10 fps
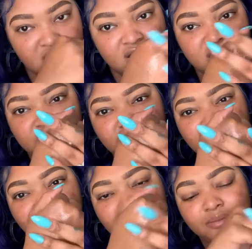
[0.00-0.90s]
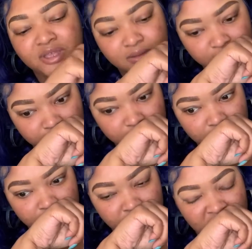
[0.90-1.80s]
Doesn't really have, I mean,
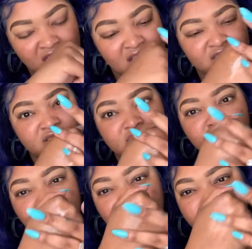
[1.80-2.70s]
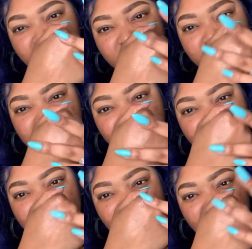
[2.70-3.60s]
it has a smell, but it kind of
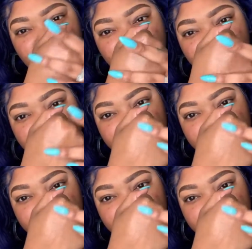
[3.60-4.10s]
smells natural.